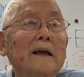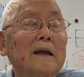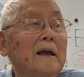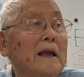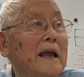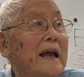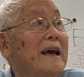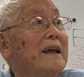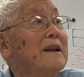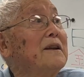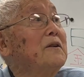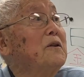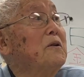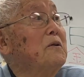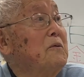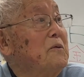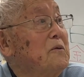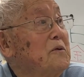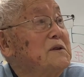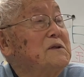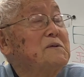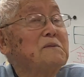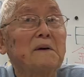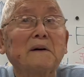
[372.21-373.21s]
Eleanor
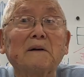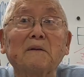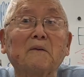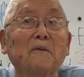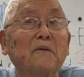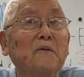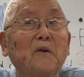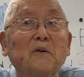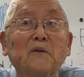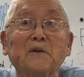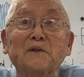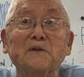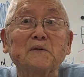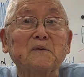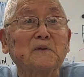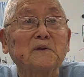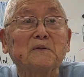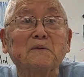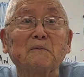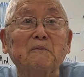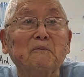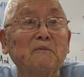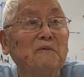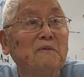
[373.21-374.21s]
Roosevelt, of course, was
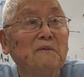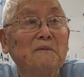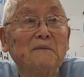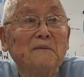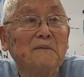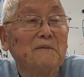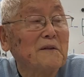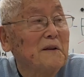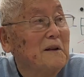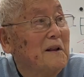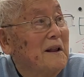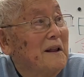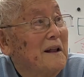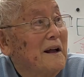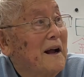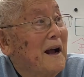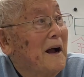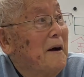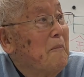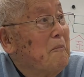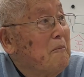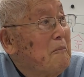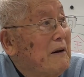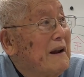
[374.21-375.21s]

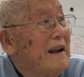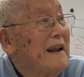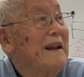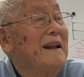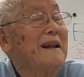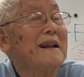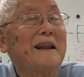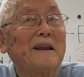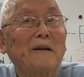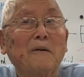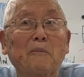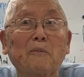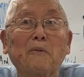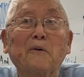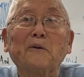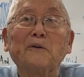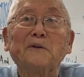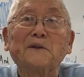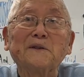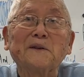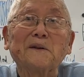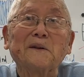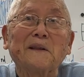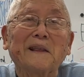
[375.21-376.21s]
completely
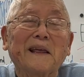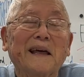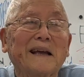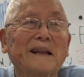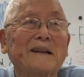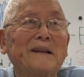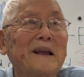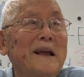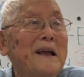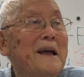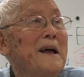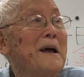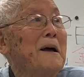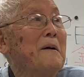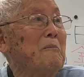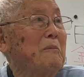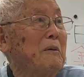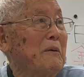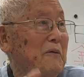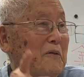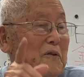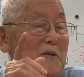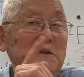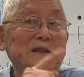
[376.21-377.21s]
opposed to that.
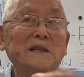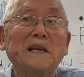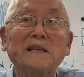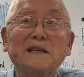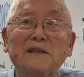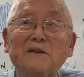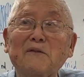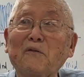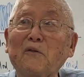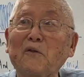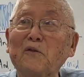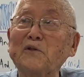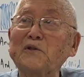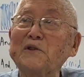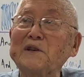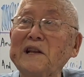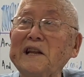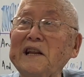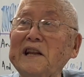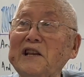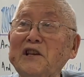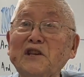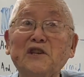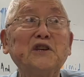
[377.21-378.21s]
Of course, as the First
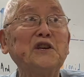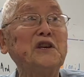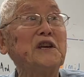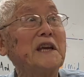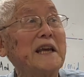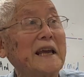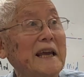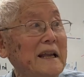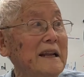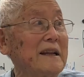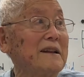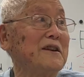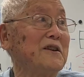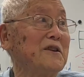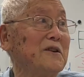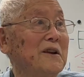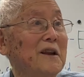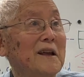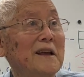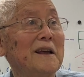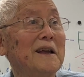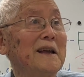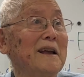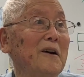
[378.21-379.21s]
Lady, she can't
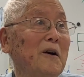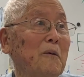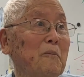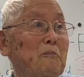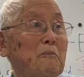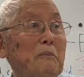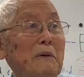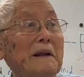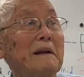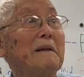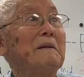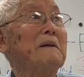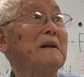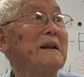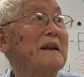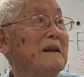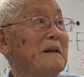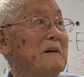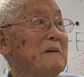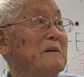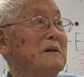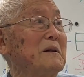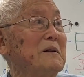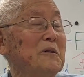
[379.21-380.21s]

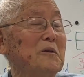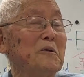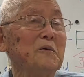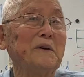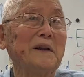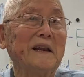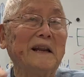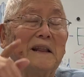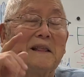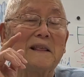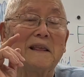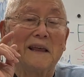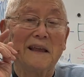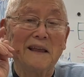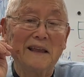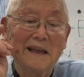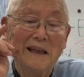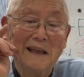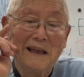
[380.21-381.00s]
politically do anything.